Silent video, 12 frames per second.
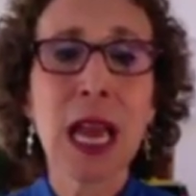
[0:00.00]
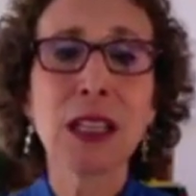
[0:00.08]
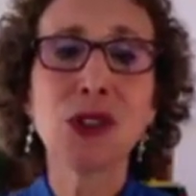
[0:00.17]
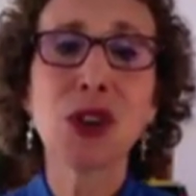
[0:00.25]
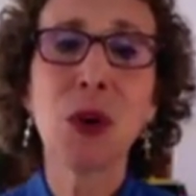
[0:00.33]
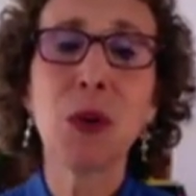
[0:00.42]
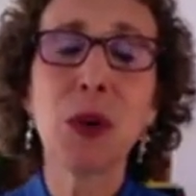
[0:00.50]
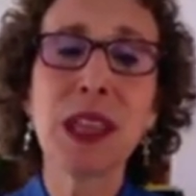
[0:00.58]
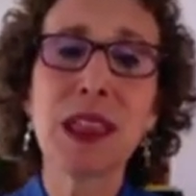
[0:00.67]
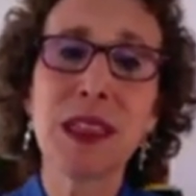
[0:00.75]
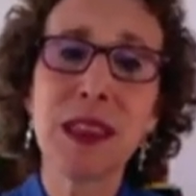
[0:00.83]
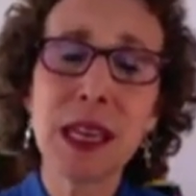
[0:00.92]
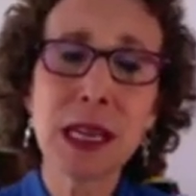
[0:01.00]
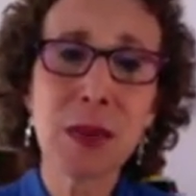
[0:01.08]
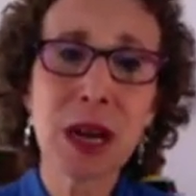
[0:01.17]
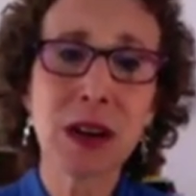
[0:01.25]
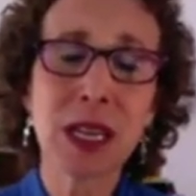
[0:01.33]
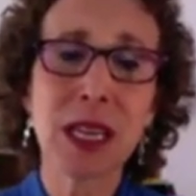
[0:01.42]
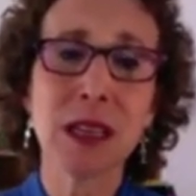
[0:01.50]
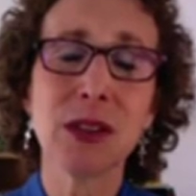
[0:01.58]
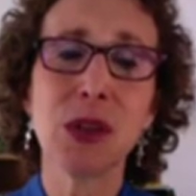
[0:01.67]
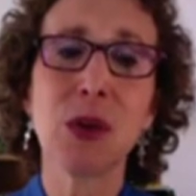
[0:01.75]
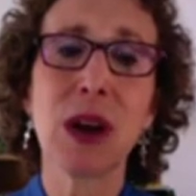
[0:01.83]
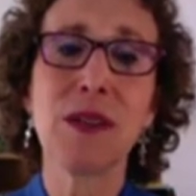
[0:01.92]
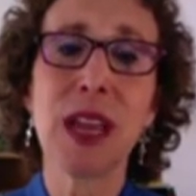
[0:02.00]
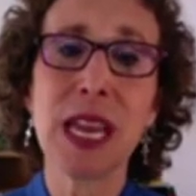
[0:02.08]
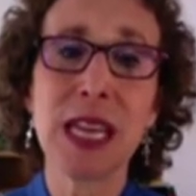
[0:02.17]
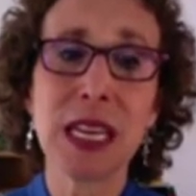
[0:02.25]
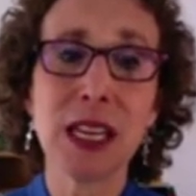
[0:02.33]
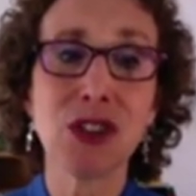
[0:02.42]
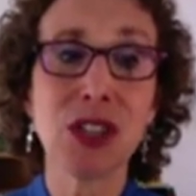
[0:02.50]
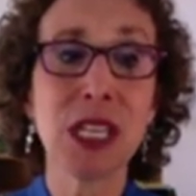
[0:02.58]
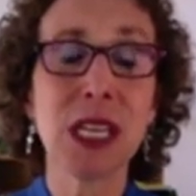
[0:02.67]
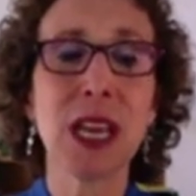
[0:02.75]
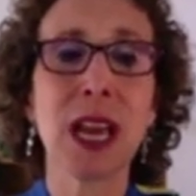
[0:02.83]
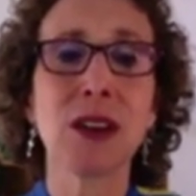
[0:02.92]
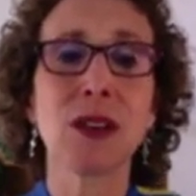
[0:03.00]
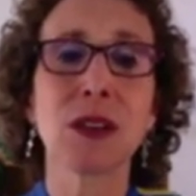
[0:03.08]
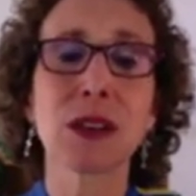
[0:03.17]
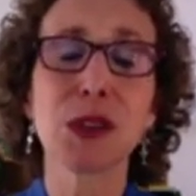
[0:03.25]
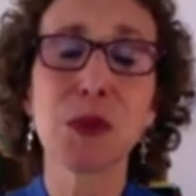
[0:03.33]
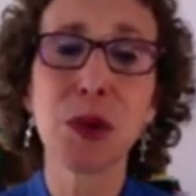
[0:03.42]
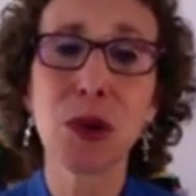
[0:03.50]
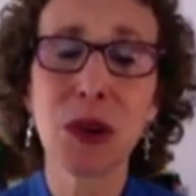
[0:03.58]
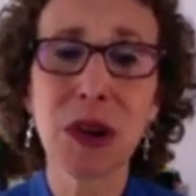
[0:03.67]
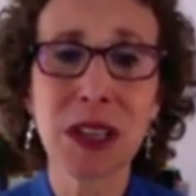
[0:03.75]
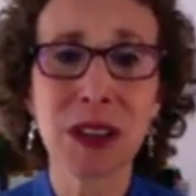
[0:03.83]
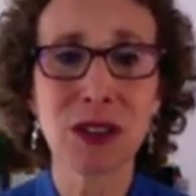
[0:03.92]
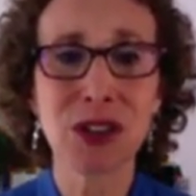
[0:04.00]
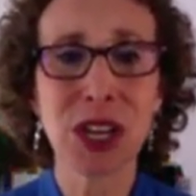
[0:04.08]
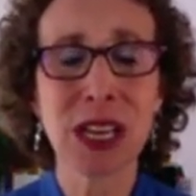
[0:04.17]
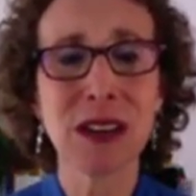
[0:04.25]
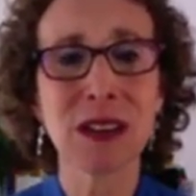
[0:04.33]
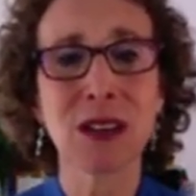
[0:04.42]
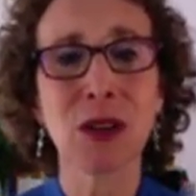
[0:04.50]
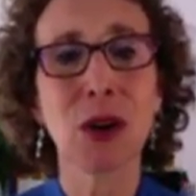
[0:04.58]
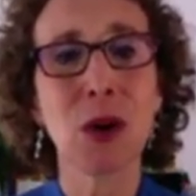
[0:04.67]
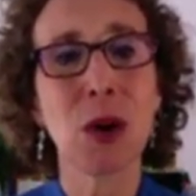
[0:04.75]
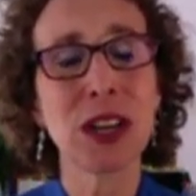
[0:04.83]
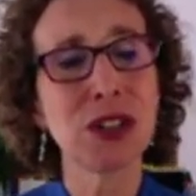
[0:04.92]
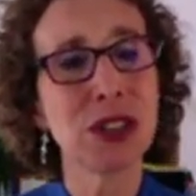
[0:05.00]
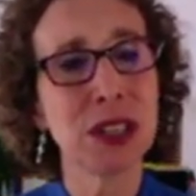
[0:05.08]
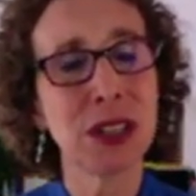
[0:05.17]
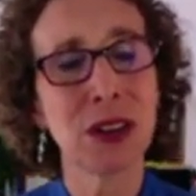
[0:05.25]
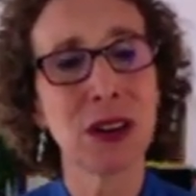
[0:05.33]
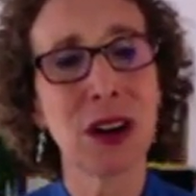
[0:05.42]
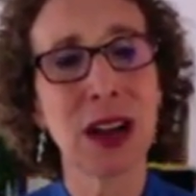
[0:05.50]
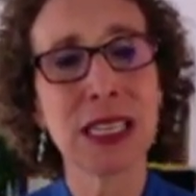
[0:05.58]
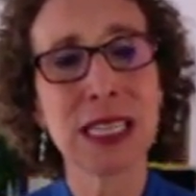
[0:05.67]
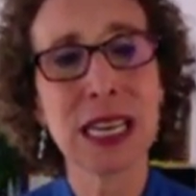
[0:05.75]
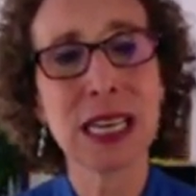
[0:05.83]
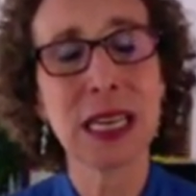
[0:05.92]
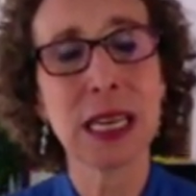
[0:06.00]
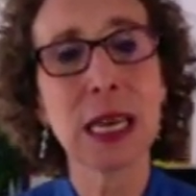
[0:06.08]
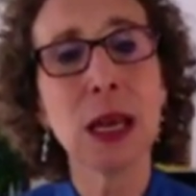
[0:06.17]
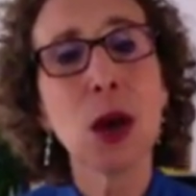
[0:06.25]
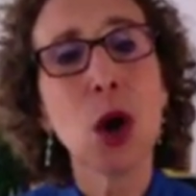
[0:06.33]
And so when we think about kids who have ADHD and are exploring their gender or questioning their identity,